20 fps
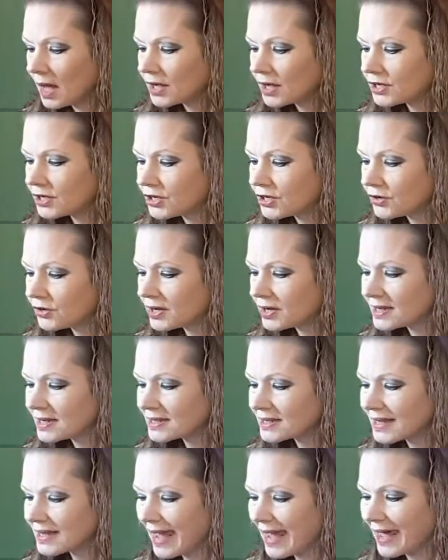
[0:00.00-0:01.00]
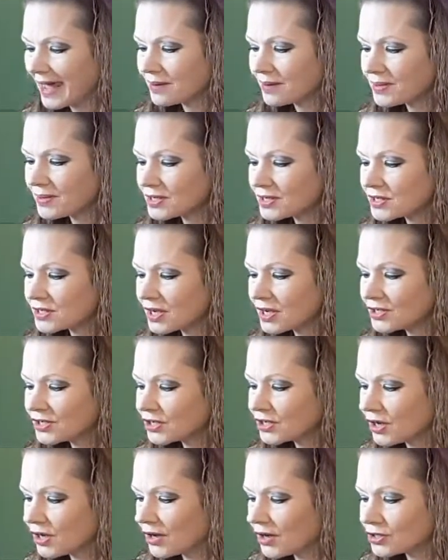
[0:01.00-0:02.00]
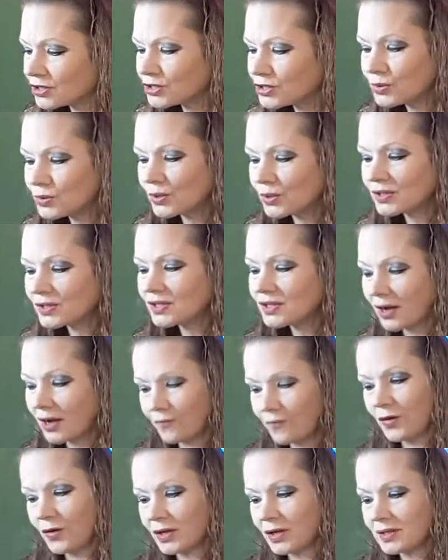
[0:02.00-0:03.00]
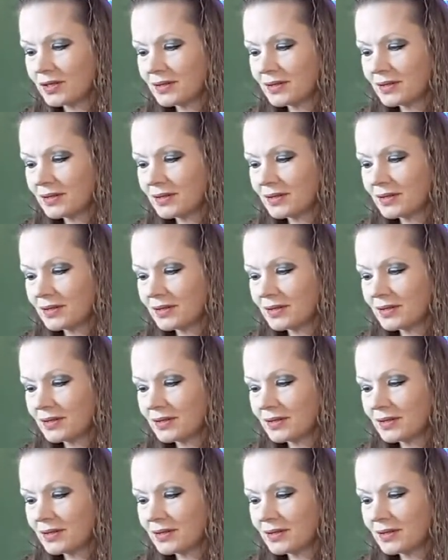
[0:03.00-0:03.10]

curious cannabis connoisseur Duckfoot,